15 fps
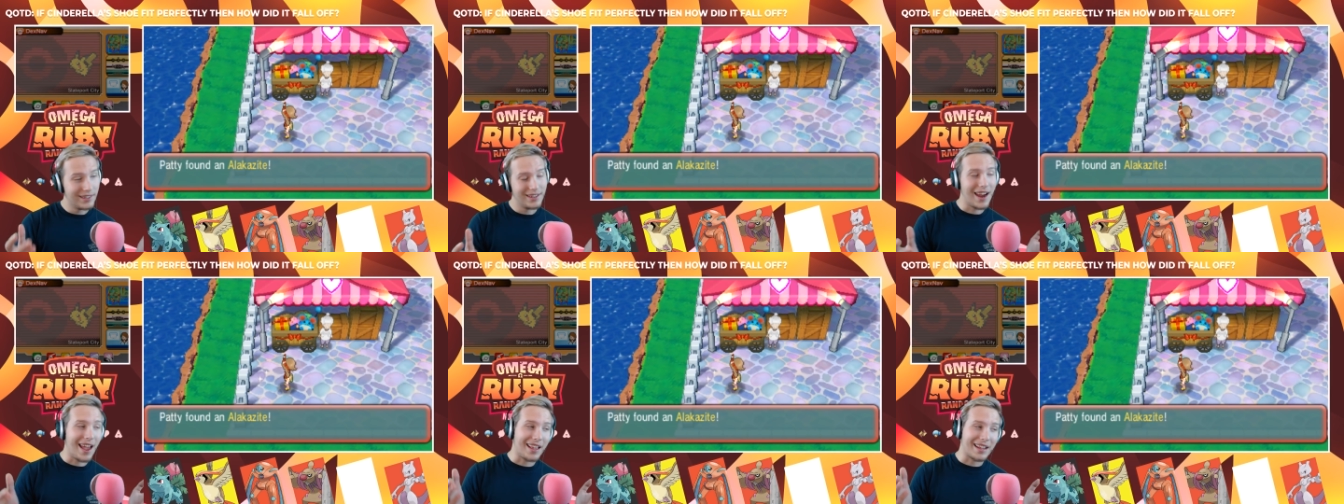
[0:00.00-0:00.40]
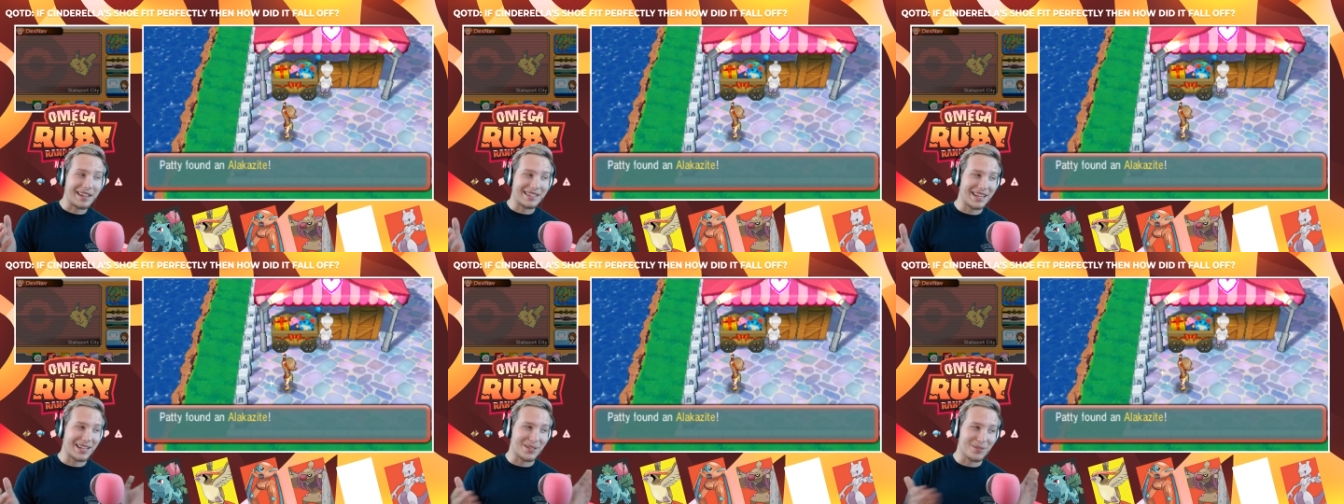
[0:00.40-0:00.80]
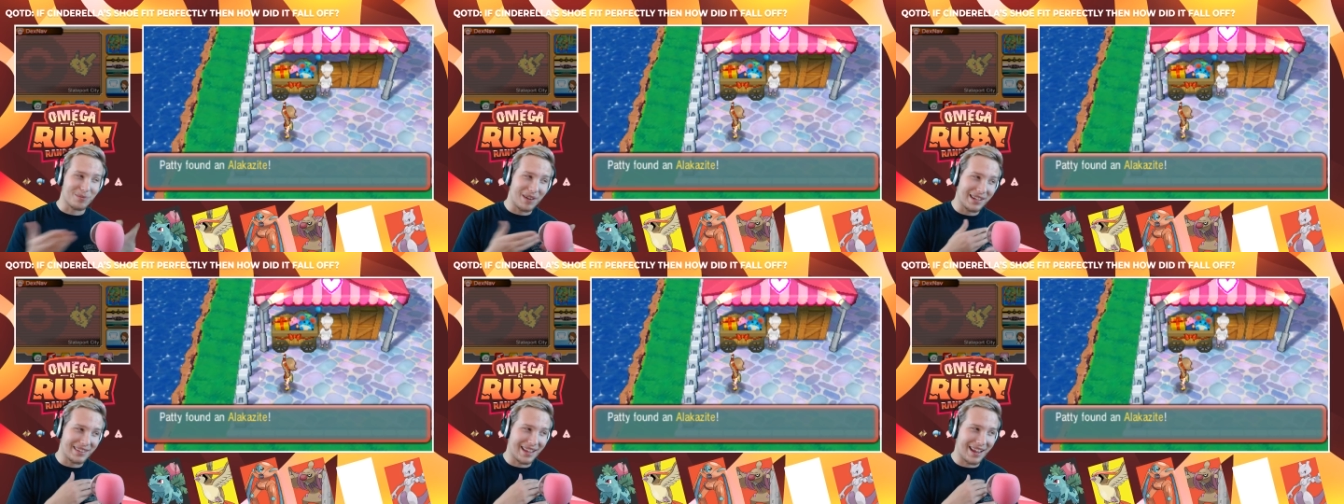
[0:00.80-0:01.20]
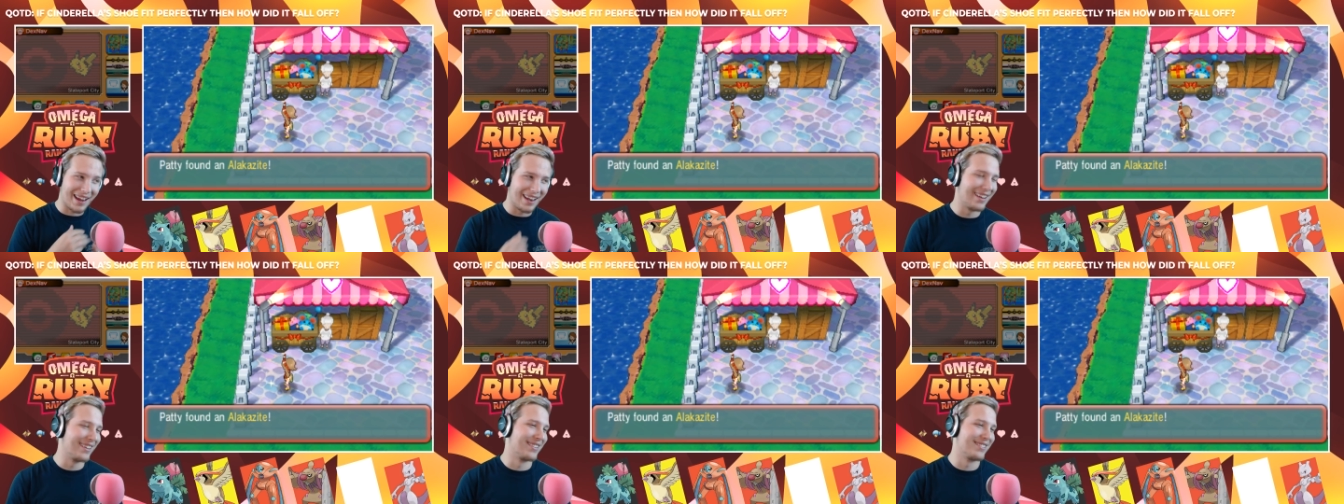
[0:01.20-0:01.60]
Alakazite's right
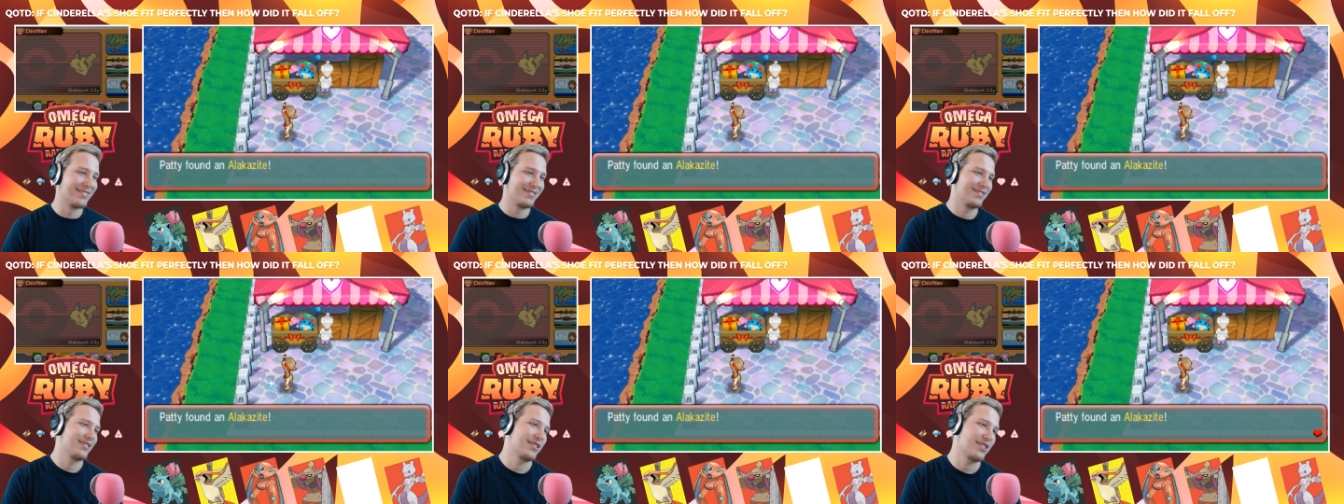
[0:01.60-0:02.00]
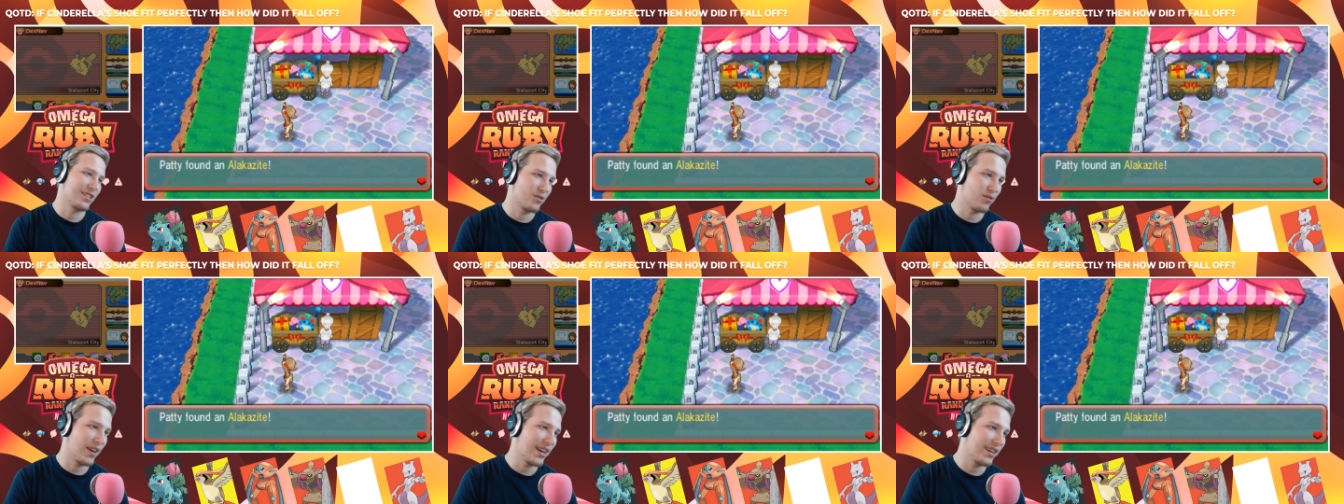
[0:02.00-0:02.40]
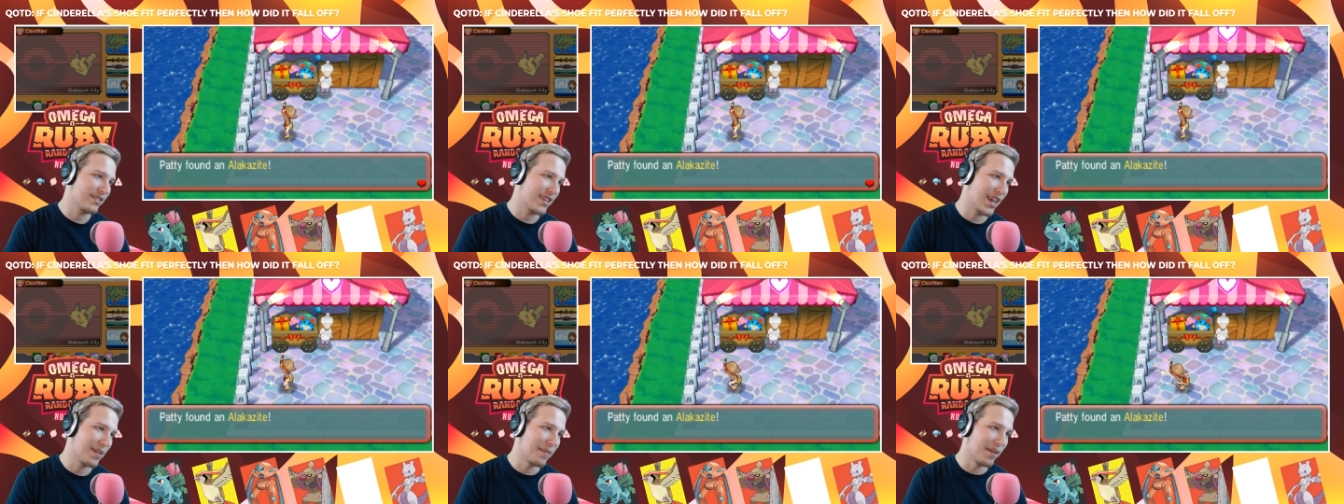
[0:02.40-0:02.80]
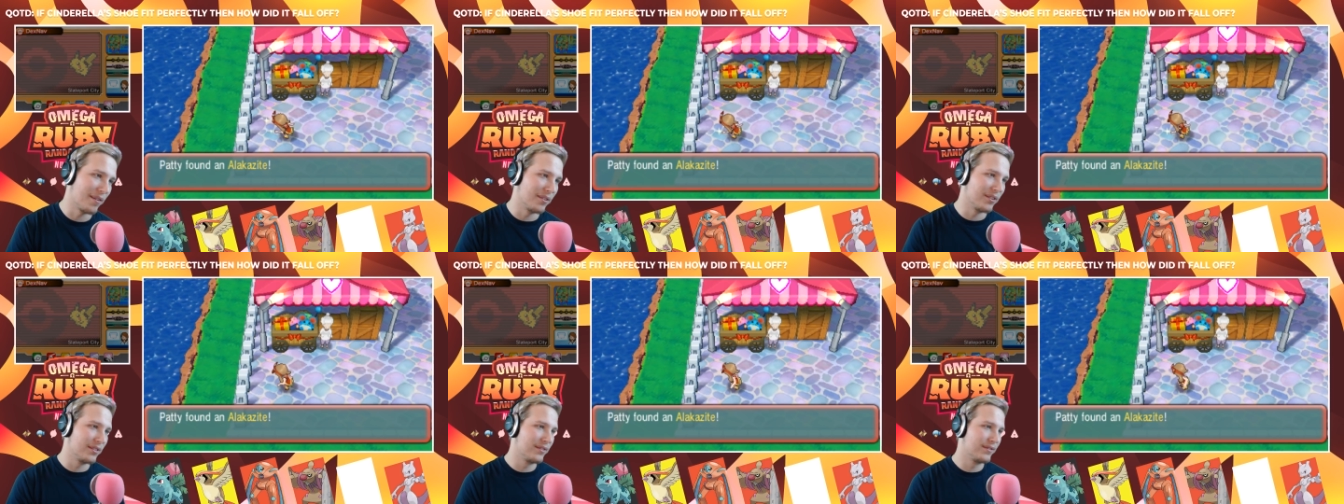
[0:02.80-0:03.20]
there. It's the greatest game
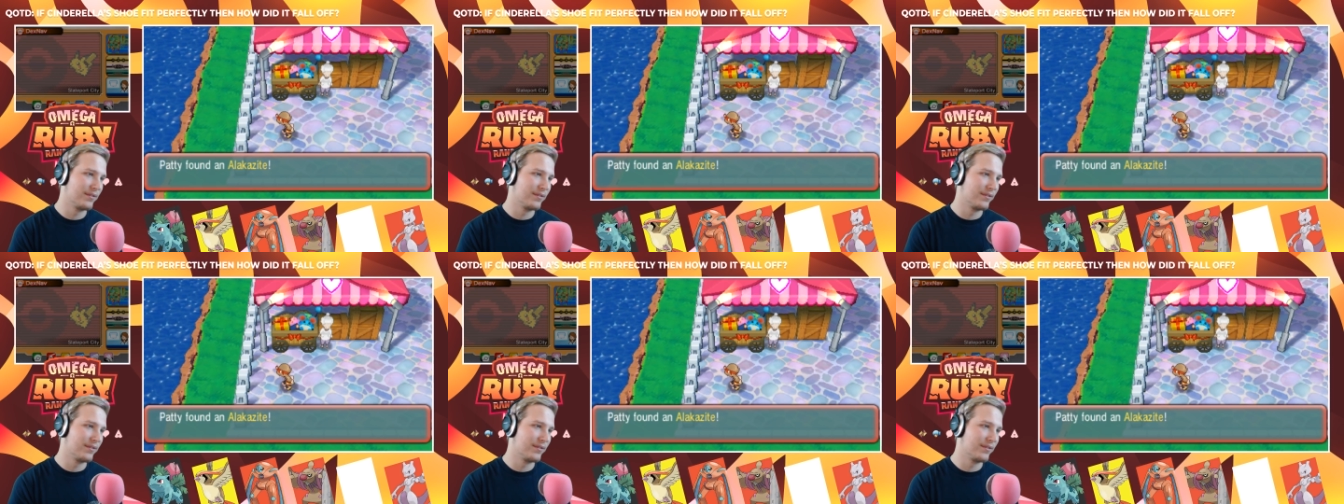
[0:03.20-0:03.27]
ever.